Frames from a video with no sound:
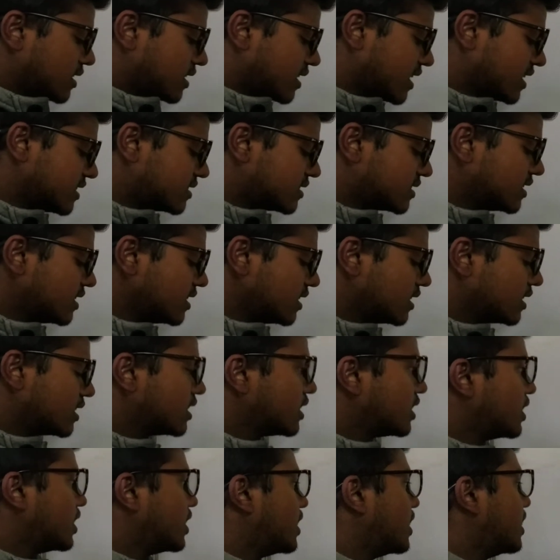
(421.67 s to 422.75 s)
let's say
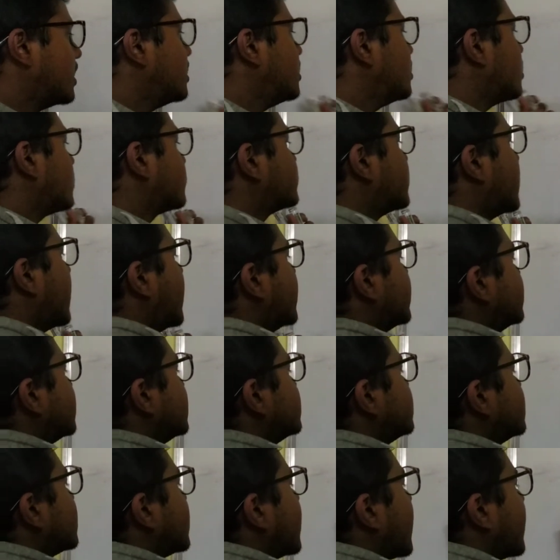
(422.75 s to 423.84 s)
any of the
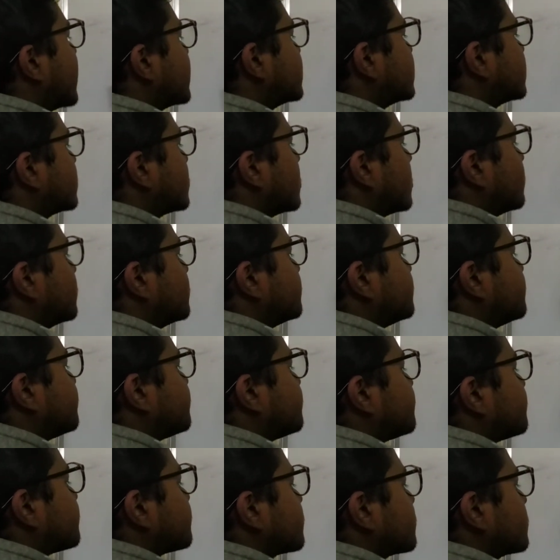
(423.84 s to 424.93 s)
antigen has come.
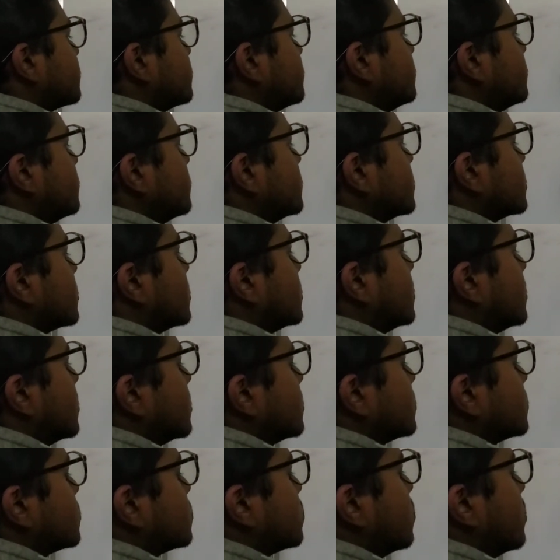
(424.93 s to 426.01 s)
So